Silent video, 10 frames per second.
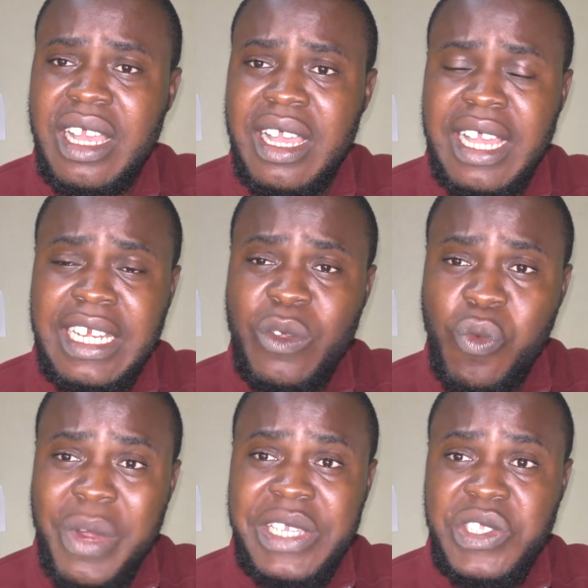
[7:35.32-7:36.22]
and the
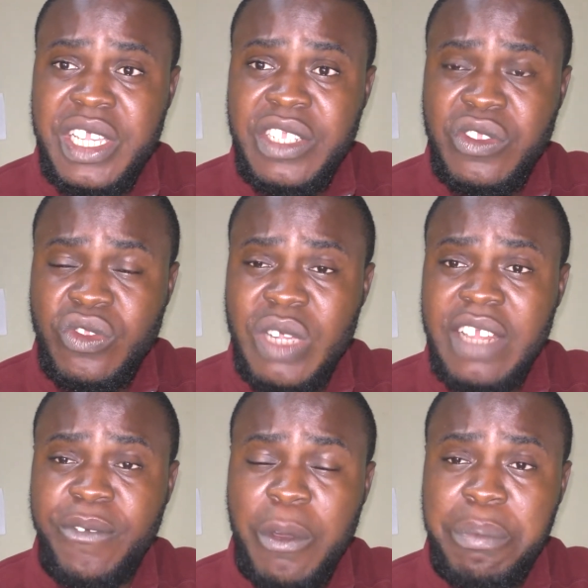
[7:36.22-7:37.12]
wasted
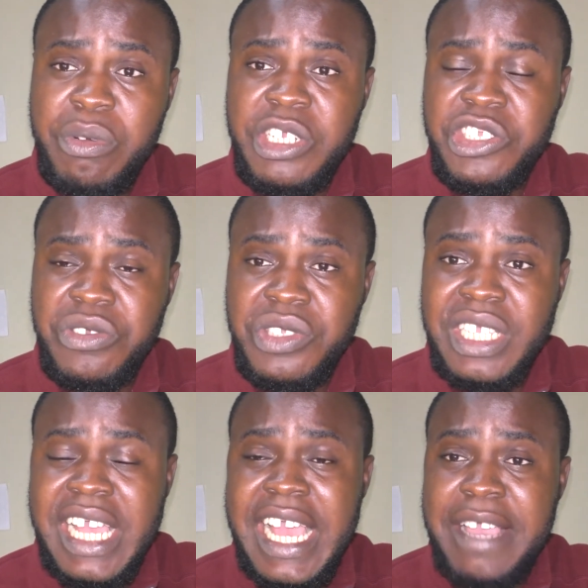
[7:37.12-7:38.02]
24 precious
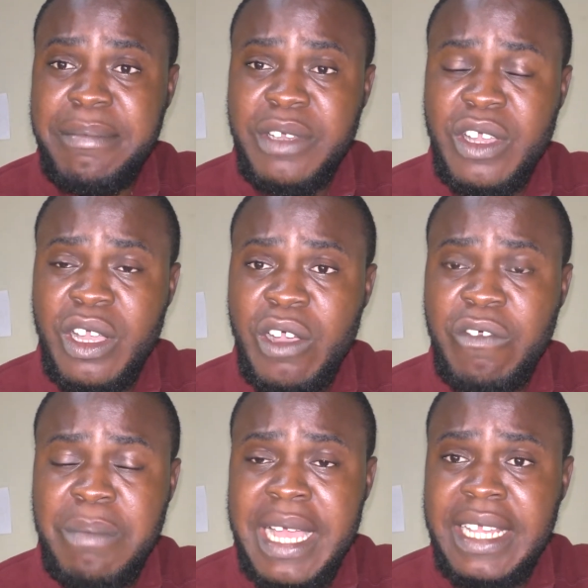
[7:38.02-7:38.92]
time
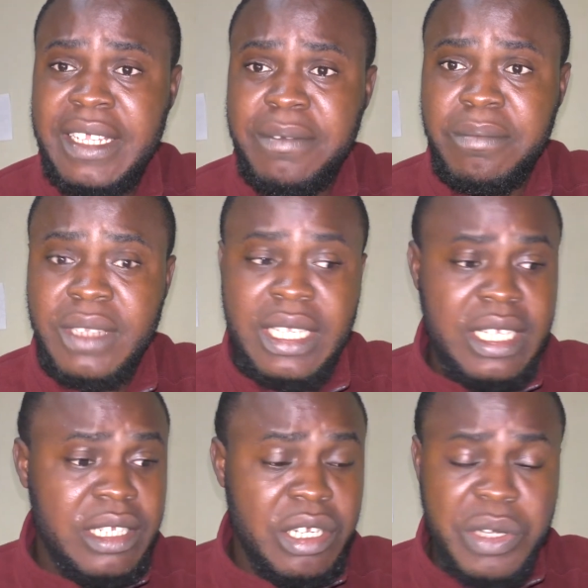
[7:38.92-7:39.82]
of mine.
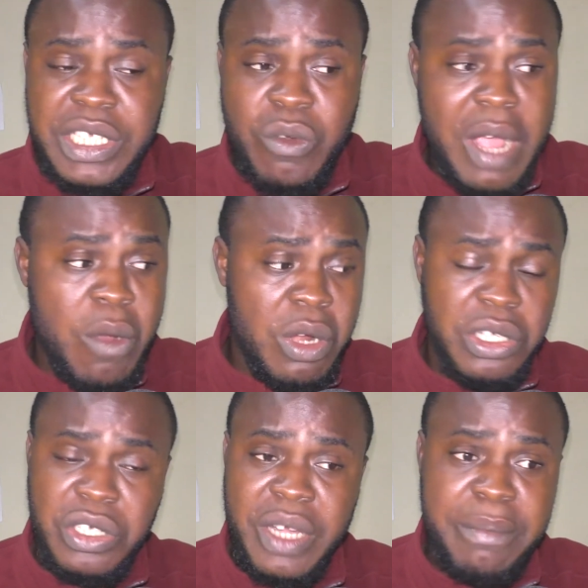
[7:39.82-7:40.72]
The reason why I want
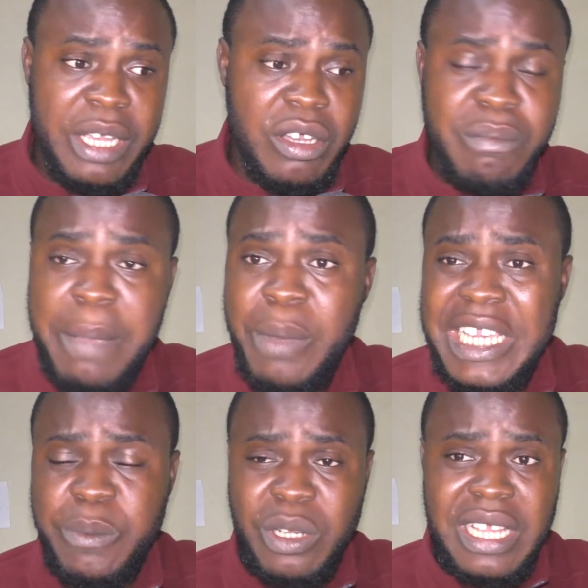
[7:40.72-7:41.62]
to do it, because my
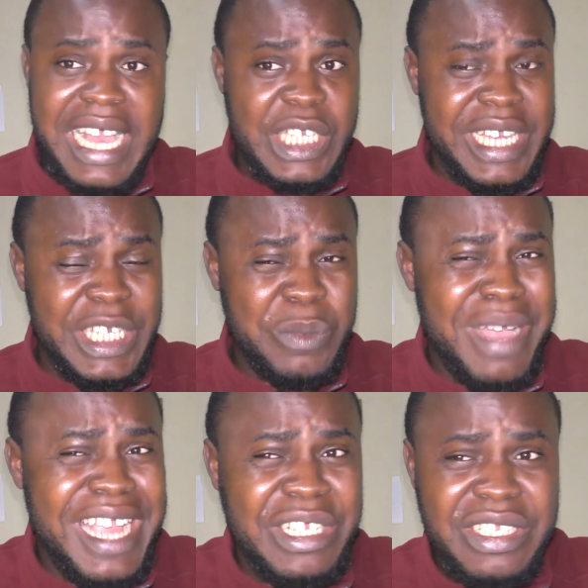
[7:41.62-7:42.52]
passport has
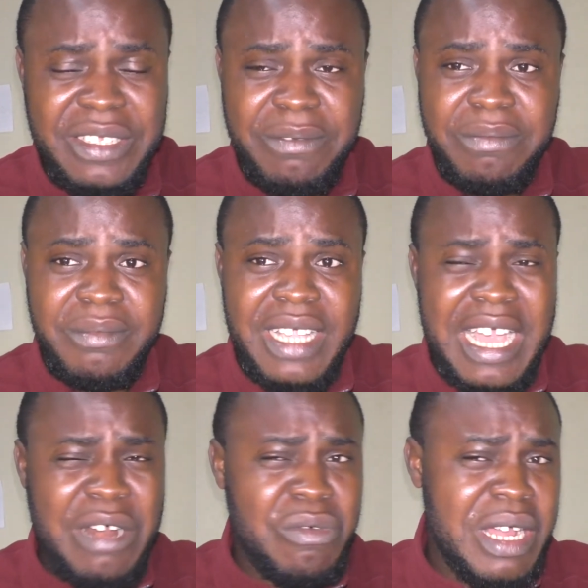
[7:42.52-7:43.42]
expired
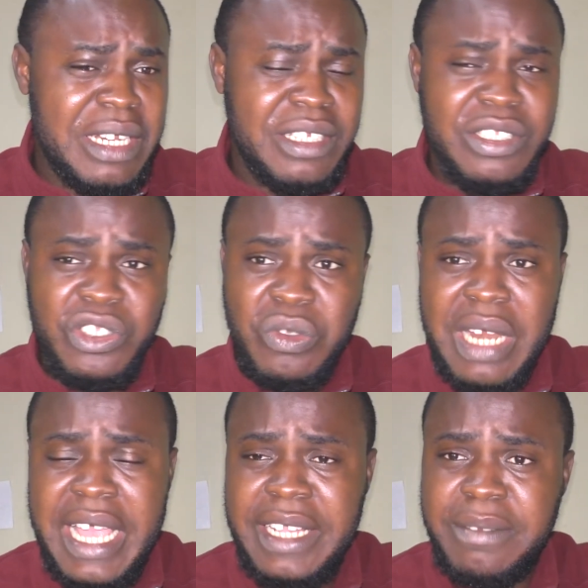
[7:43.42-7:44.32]
around
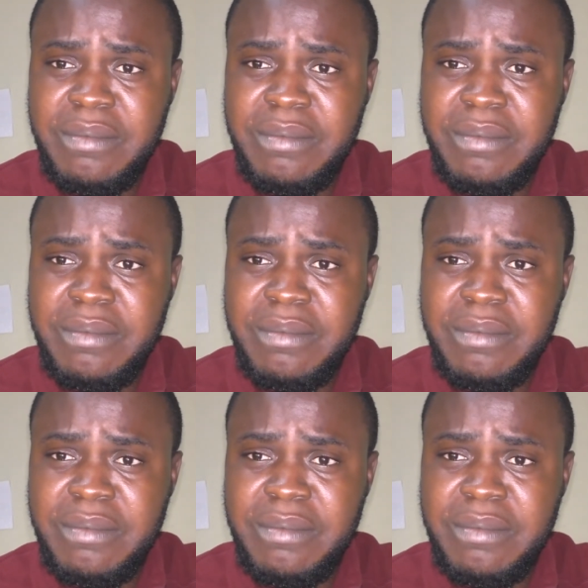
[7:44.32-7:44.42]
July.